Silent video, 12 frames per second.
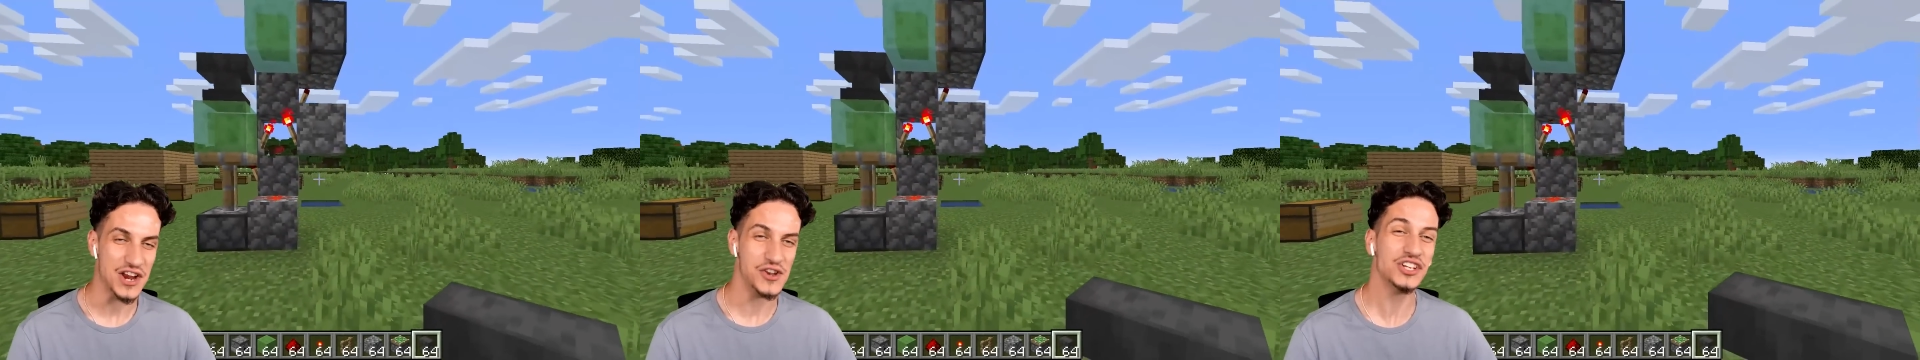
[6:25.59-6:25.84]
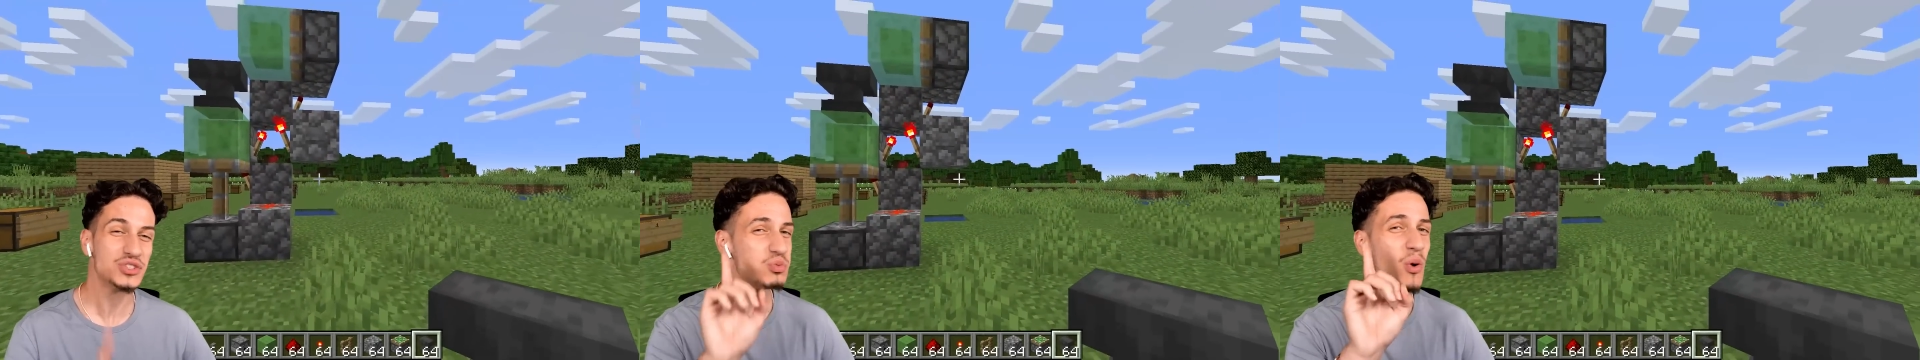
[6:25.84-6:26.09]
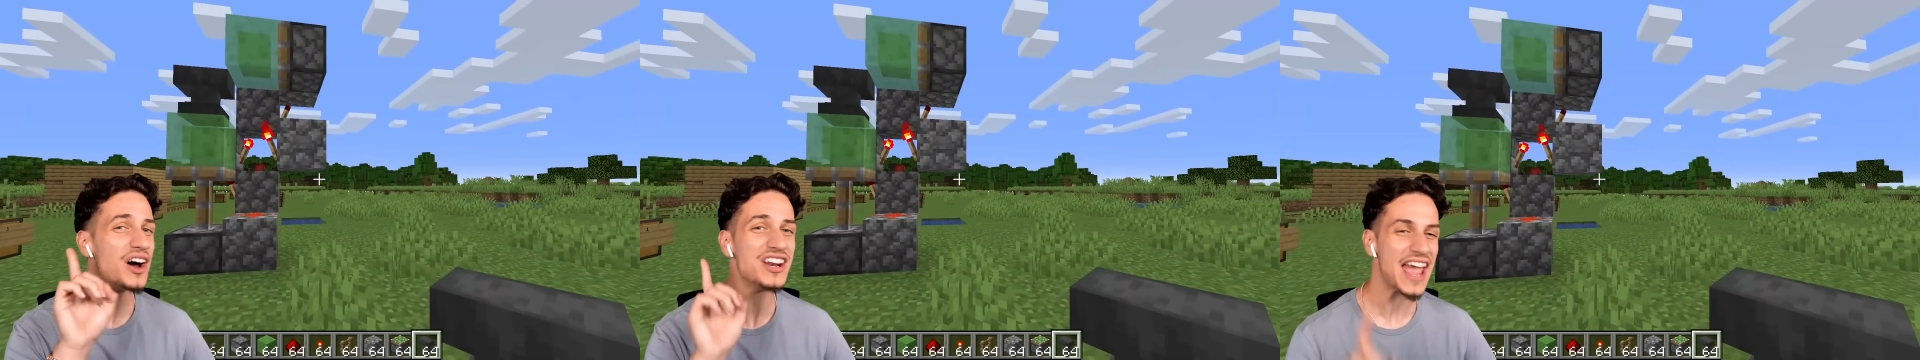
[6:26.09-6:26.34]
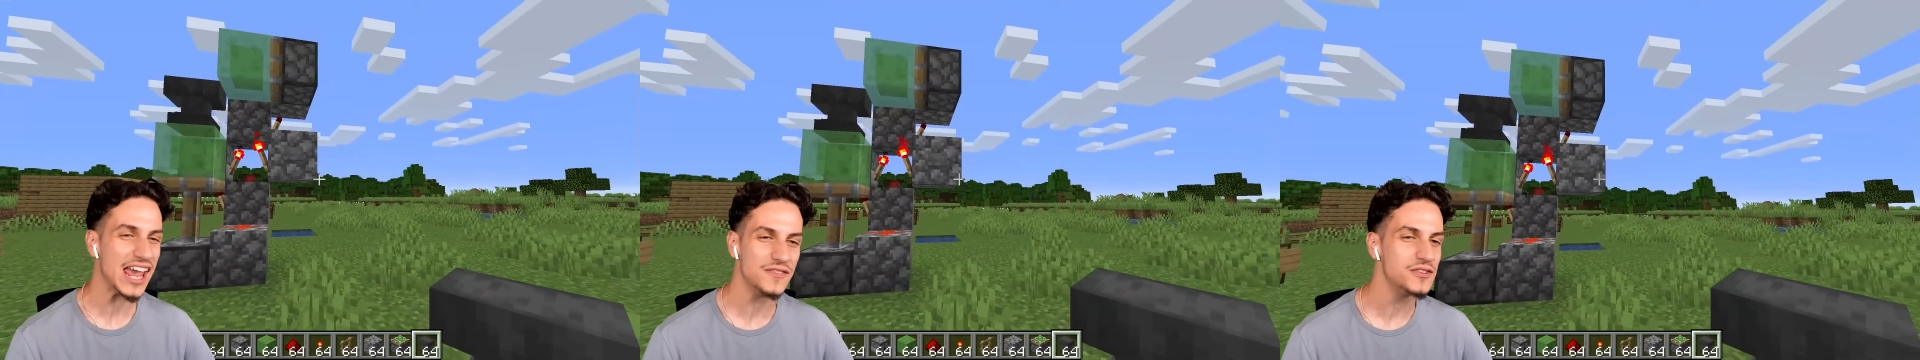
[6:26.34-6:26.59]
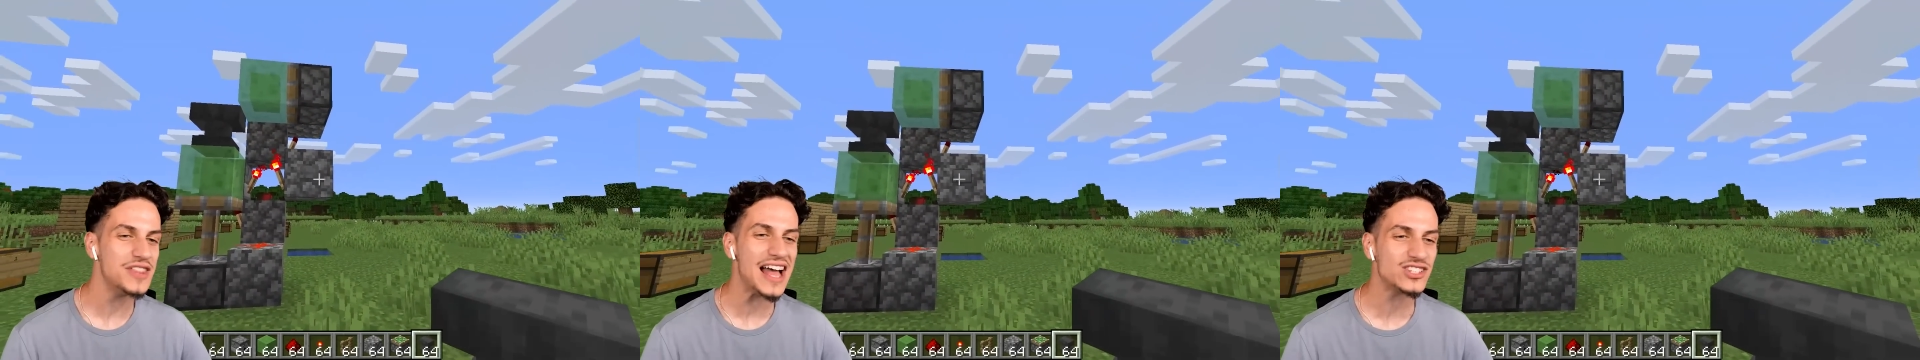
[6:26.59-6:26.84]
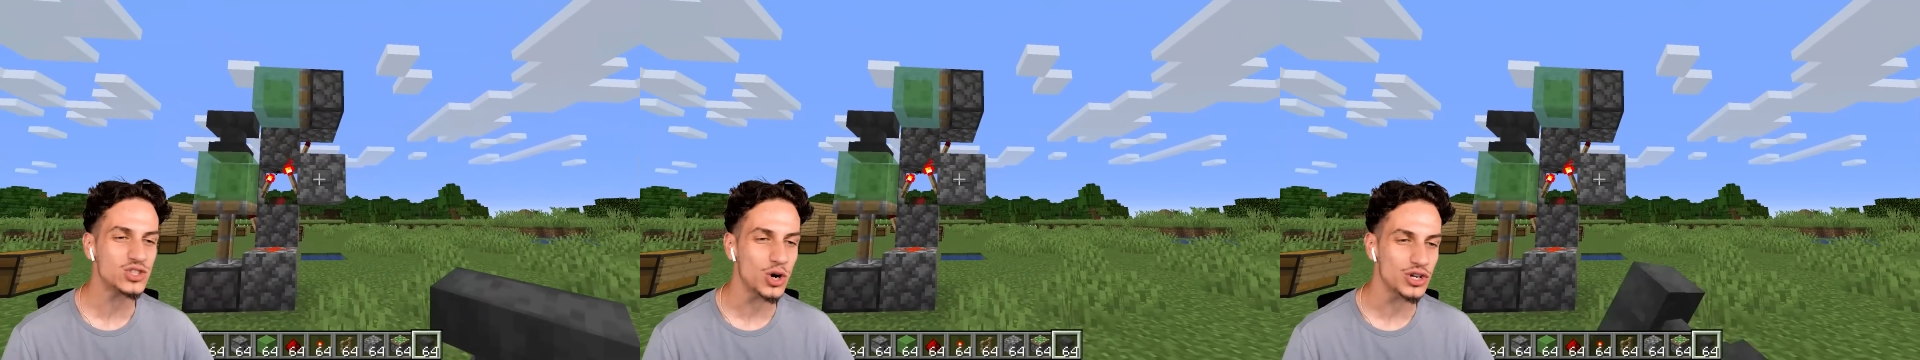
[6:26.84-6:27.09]
Just one anvil.
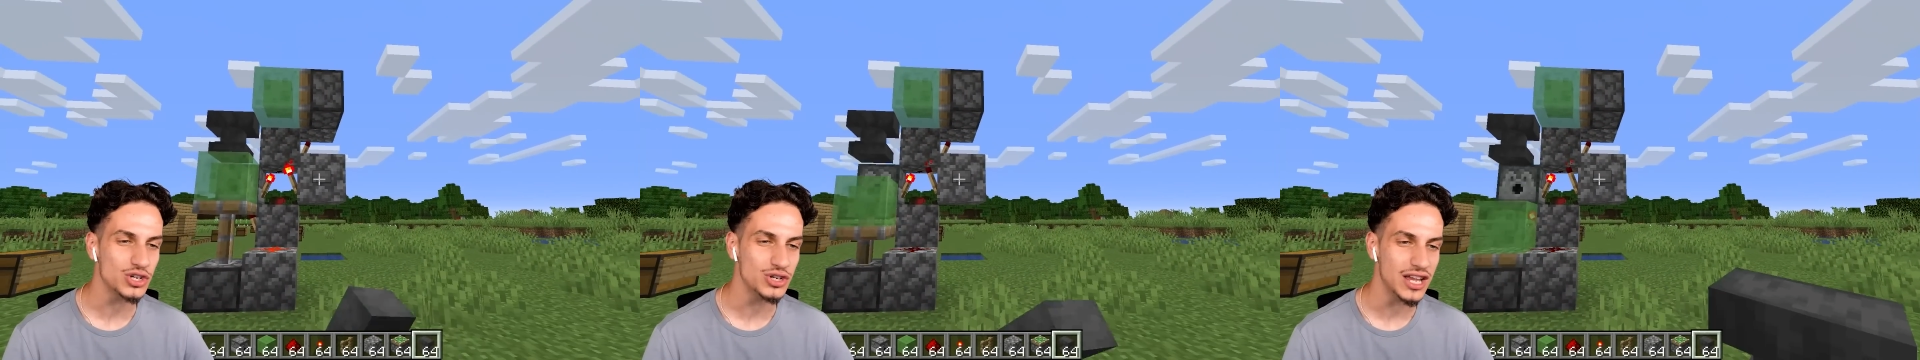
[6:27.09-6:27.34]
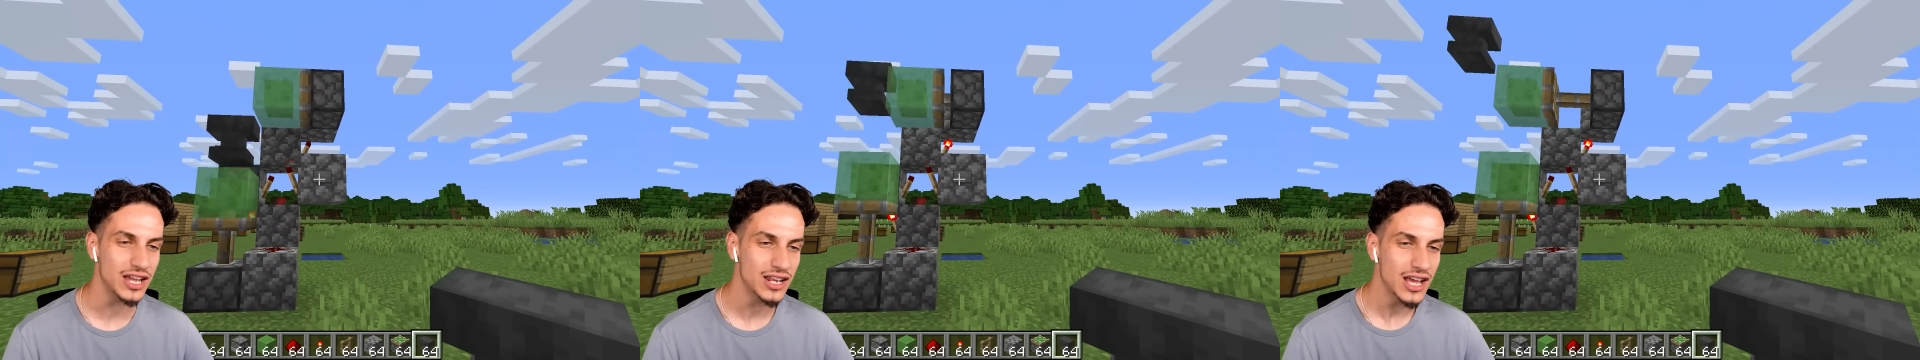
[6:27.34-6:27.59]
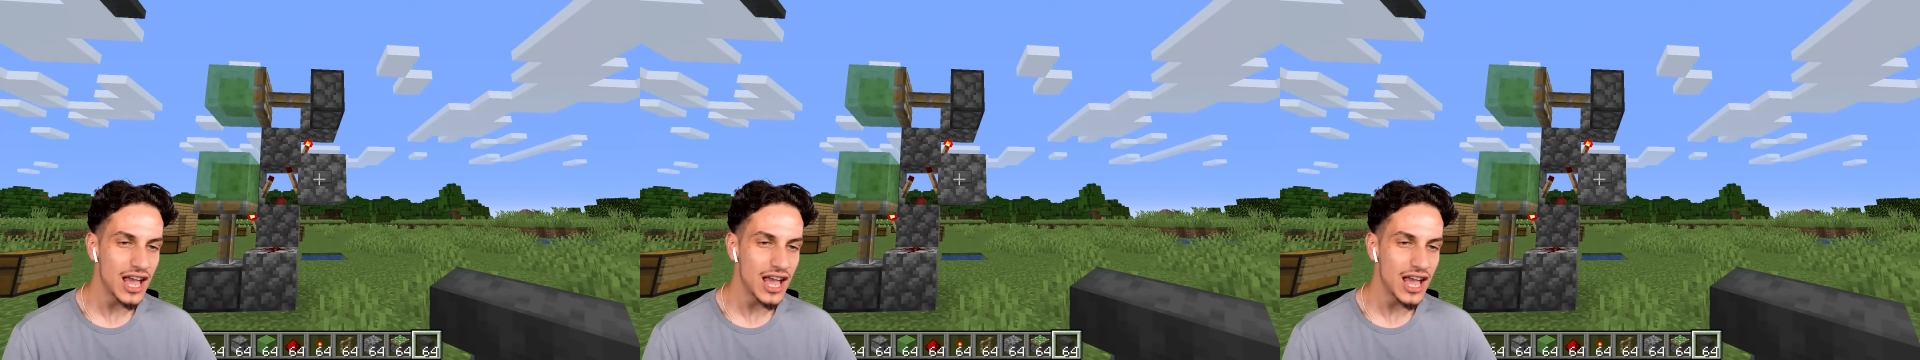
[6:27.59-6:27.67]
That's all you need.